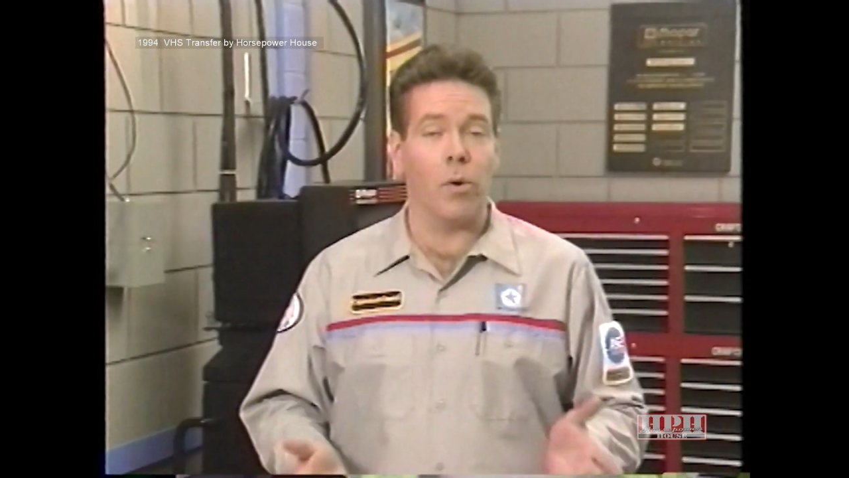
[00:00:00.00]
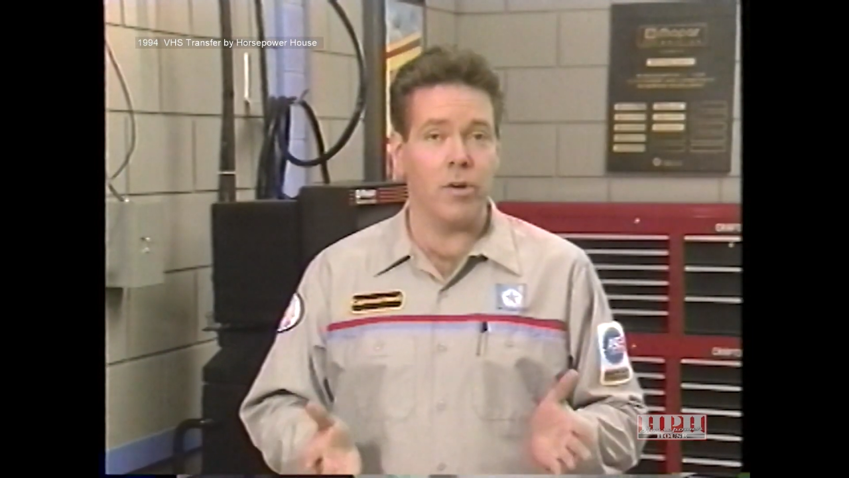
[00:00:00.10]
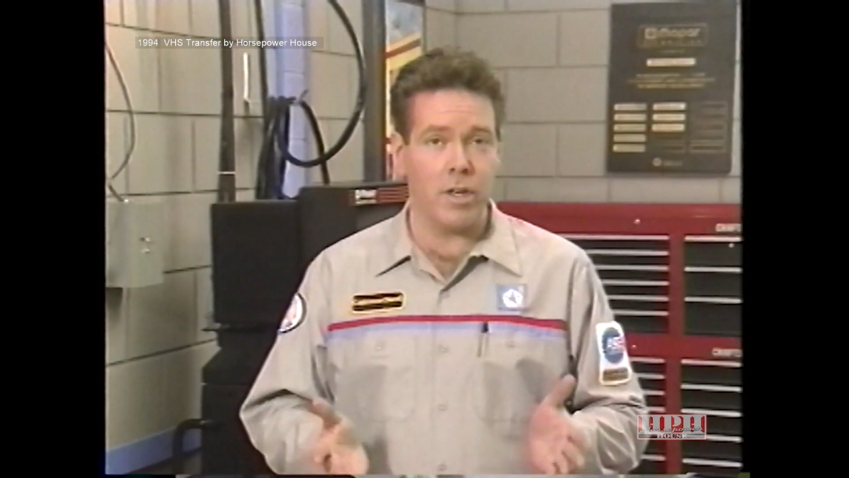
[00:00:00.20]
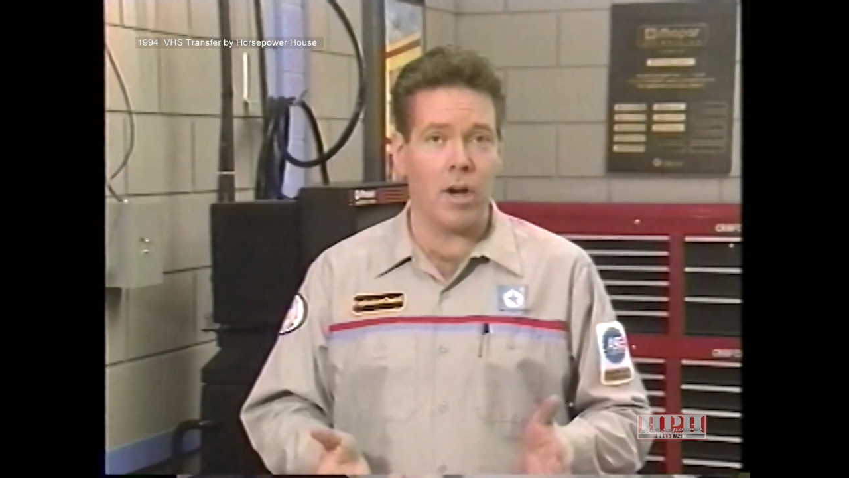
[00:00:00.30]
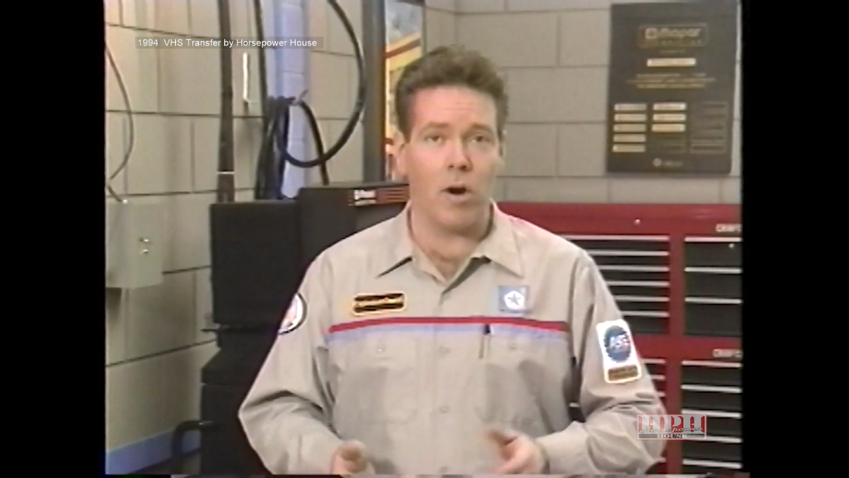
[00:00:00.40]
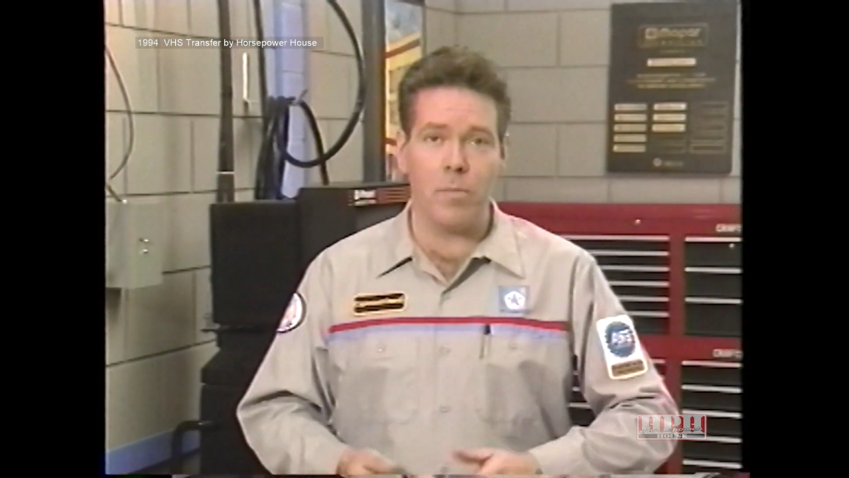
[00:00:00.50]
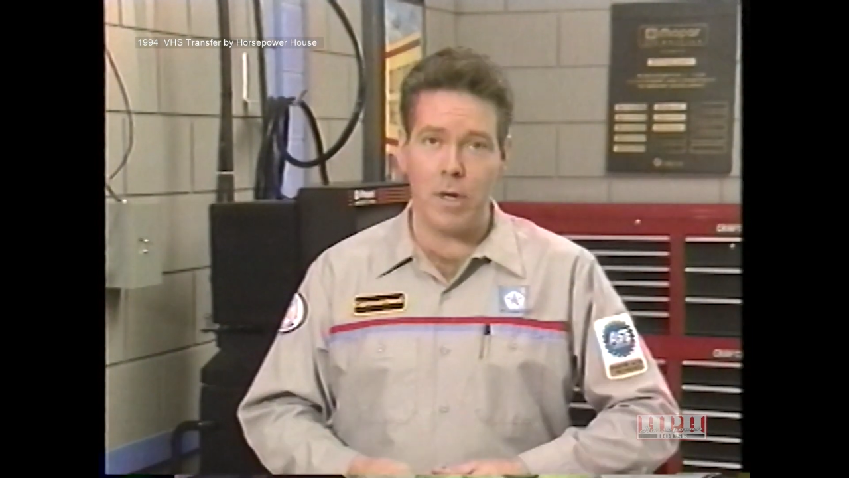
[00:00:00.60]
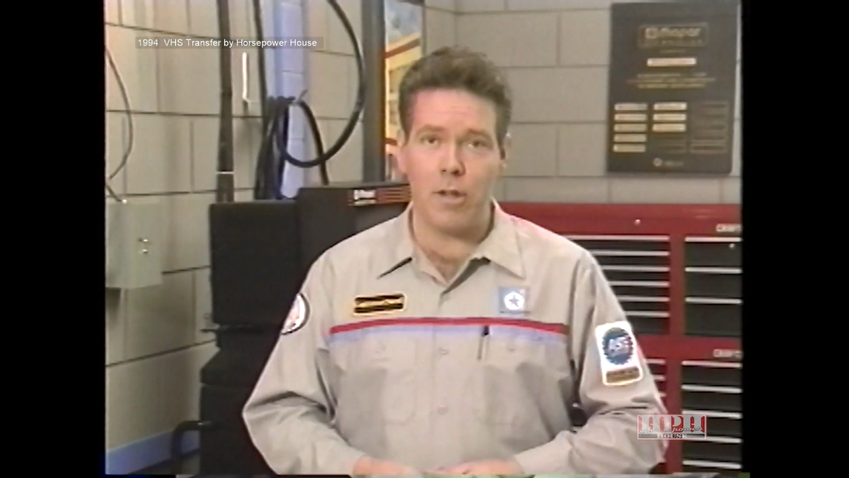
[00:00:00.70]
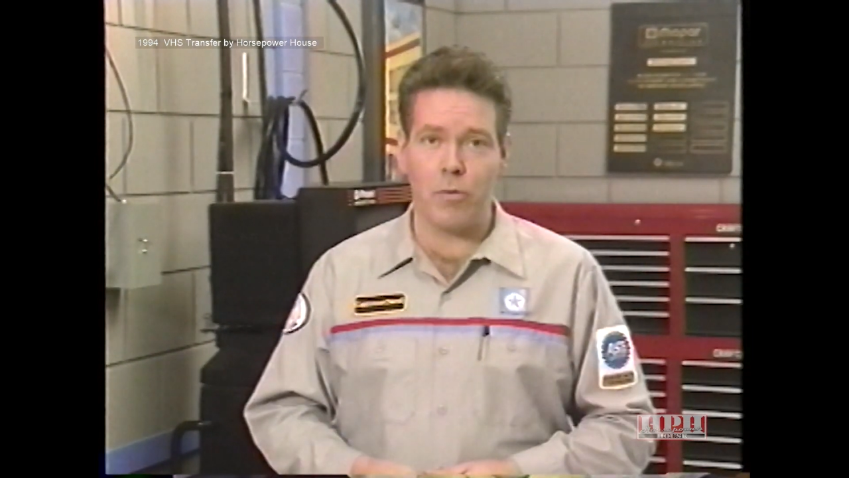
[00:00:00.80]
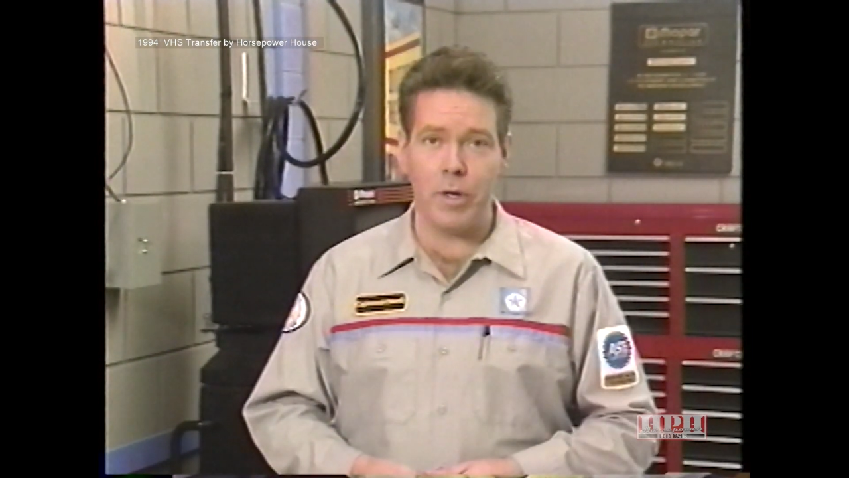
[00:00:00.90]
your
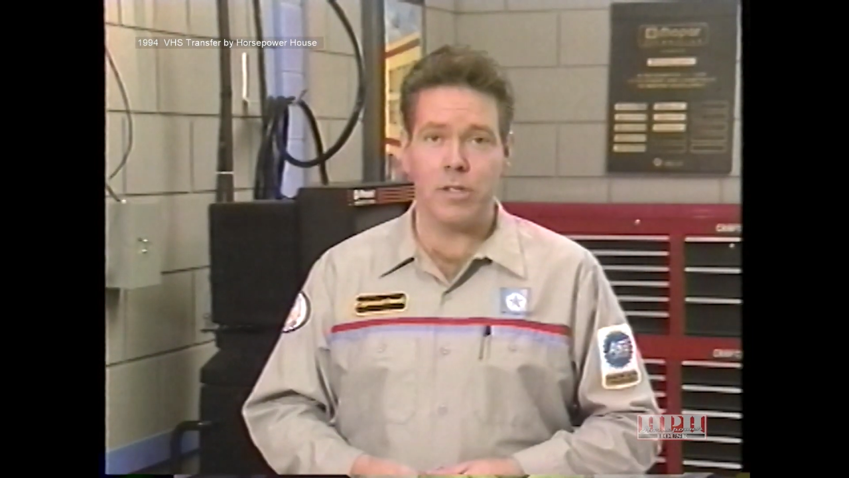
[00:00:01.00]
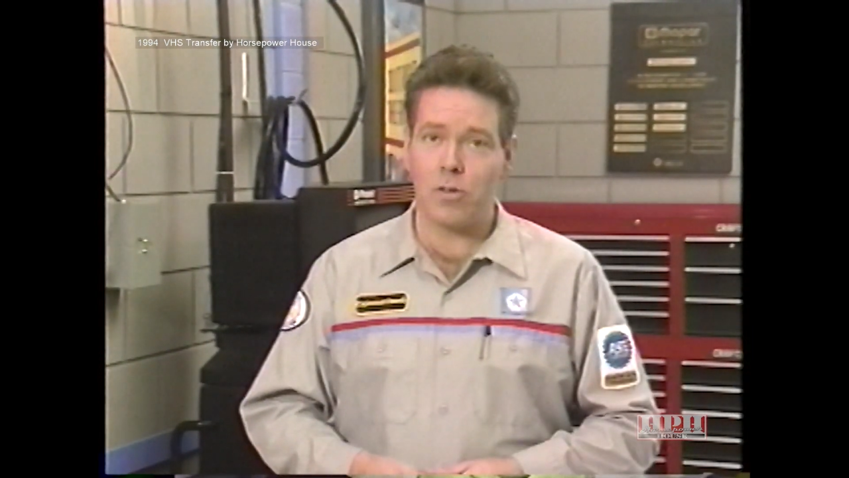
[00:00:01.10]
DRB3